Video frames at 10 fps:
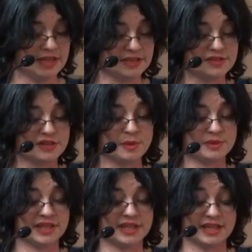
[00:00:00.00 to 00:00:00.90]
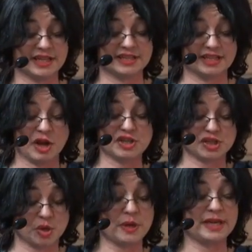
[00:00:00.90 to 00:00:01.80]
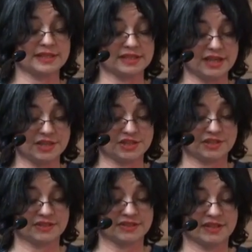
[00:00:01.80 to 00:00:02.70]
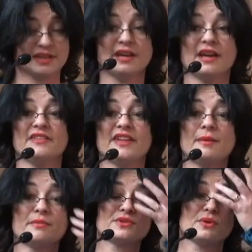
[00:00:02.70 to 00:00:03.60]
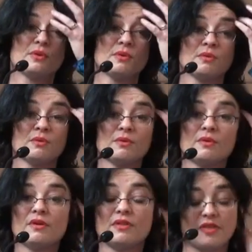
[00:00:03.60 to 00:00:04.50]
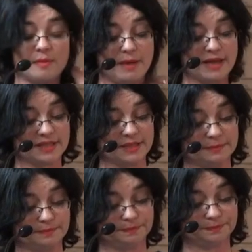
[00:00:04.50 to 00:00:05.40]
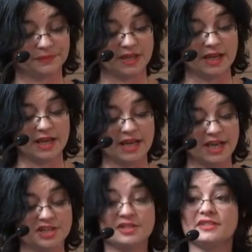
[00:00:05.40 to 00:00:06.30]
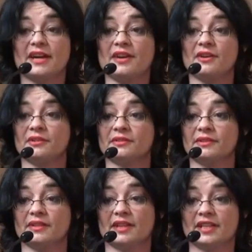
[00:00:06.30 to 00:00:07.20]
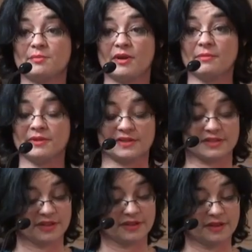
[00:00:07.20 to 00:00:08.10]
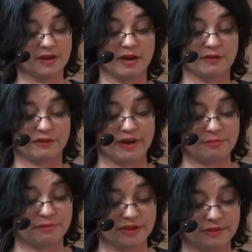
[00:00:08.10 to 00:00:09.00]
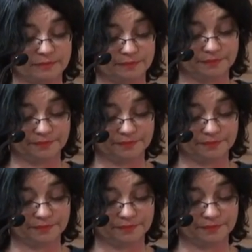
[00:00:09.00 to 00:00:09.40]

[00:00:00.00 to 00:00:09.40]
and so were his intentions, and that was all that mattered. He should stay on as Prime Minister of Great Britain.